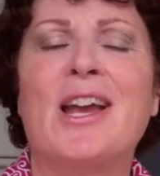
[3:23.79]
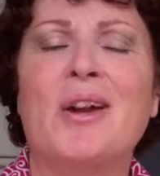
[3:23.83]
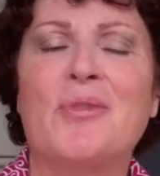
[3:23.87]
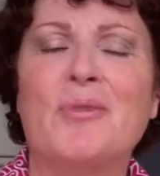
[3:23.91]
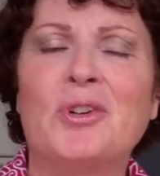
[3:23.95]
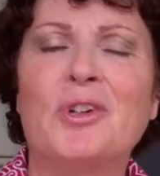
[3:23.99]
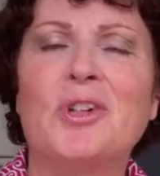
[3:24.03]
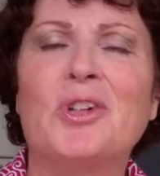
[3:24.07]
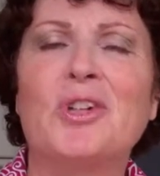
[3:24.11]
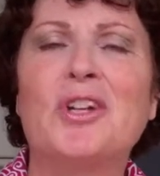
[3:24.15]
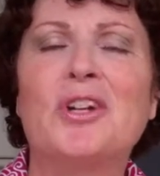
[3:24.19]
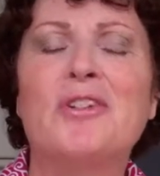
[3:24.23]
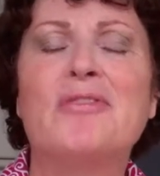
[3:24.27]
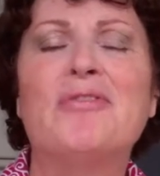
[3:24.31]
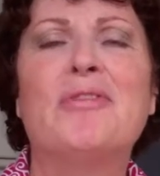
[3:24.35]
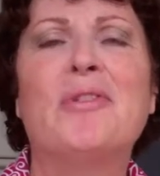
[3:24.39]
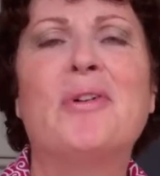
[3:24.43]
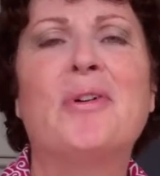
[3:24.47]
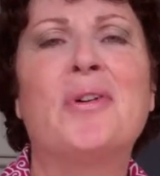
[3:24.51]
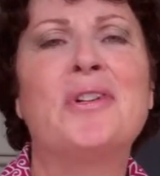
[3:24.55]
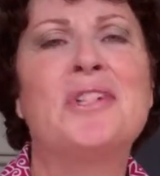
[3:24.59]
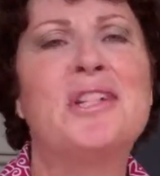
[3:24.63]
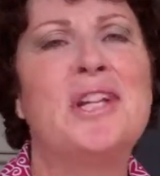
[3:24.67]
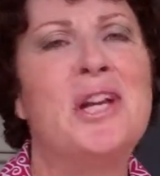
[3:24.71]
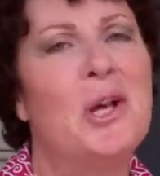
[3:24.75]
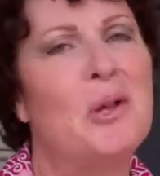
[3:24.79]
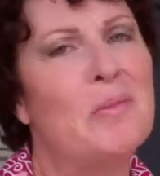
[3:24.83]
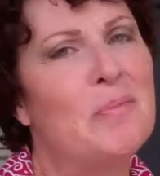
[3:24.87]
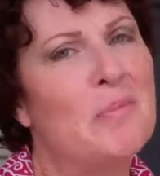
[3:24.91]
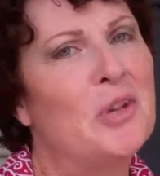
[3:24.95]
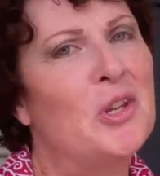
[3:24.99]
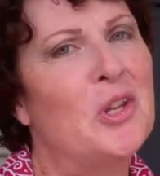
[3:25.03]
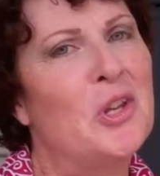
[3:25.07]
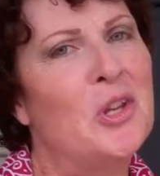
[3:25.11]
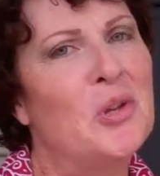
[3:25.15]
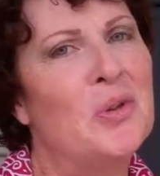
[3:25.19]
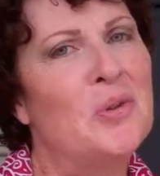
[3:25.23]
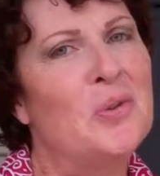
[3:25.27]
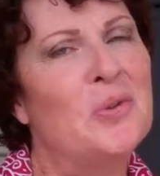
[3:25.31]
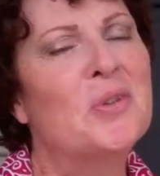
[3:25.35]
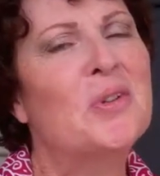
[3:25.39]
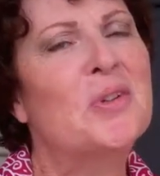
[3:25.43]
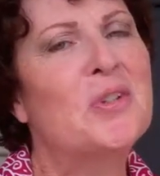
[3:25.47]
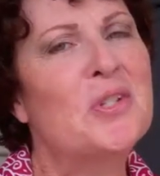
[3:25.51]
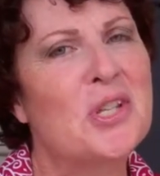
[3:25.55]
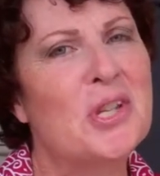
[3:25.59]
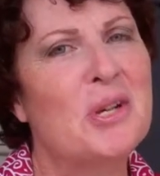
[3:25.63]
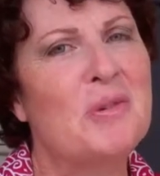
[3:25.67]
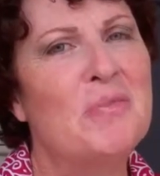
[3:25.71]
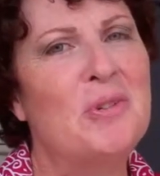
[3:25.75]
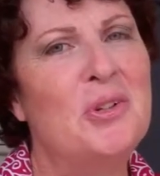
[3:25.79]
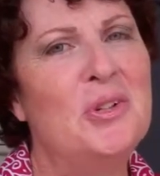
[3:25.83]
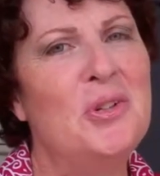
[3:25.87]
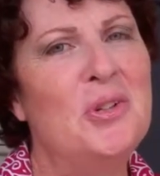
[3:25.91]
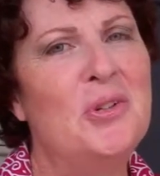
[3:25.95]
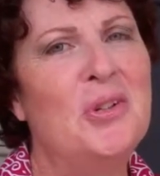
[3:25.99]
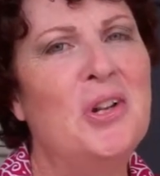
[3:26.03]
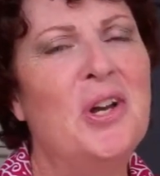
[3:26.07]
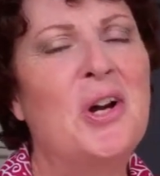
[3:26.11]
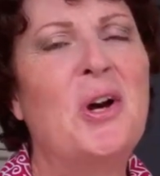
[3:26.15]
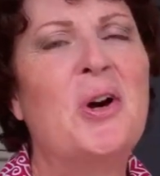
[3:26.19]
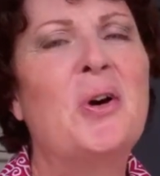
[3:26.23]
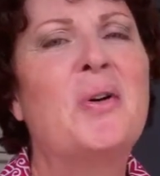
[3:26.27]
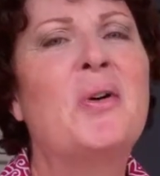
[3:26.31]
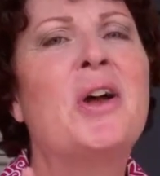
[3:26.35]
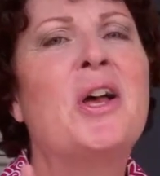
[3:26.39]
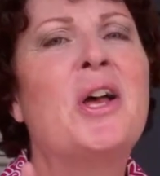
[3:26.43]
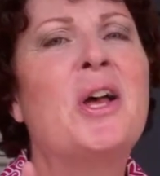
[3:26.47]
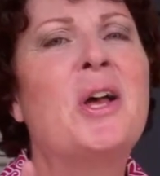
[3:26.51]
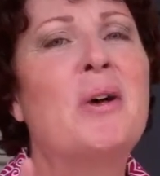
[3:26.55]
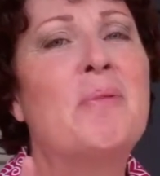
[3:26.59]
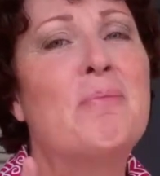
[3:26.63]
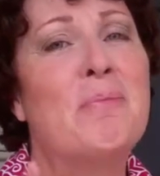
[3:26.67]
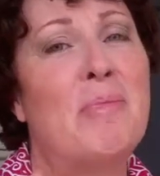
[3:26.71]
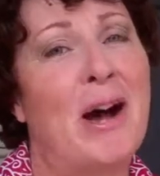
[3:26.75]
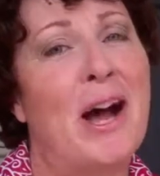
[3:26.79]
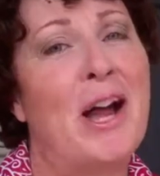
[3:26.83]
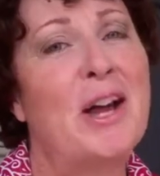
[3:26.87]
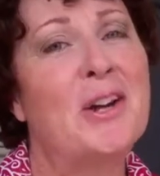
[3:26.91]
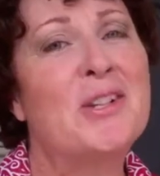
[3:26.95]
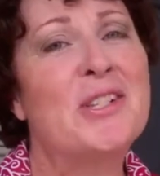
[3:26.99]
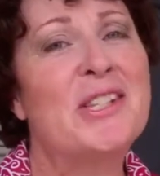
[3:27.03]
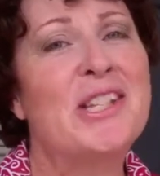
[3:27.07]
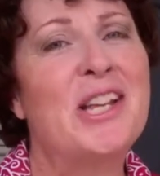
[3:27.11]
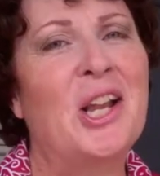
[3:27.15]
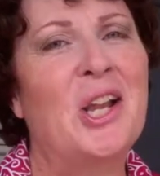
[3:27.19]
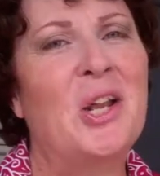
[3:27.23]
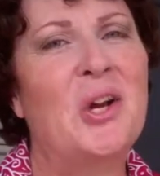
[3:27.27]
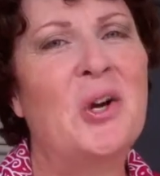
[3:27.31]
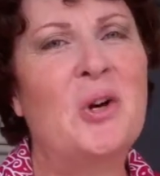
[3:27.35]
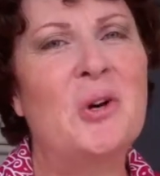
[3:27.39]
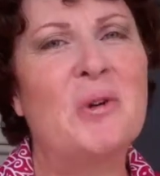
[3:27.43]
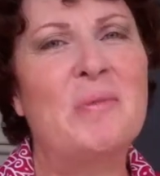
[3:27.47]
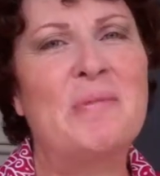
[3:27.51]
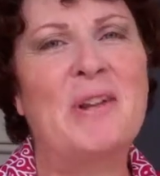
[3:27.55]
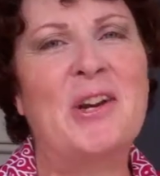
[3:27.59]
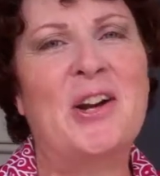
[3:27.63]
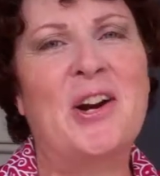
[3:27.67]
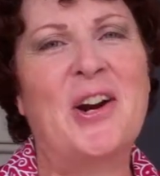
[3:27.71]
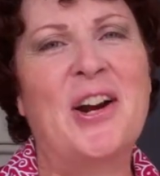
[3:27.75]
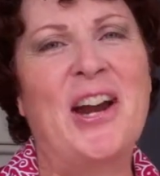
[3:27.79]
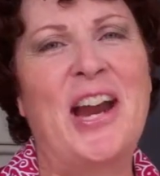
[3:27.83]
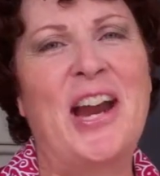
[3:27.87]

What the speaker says: and we're looking forward to helping you or someone you know buy or sell a home in our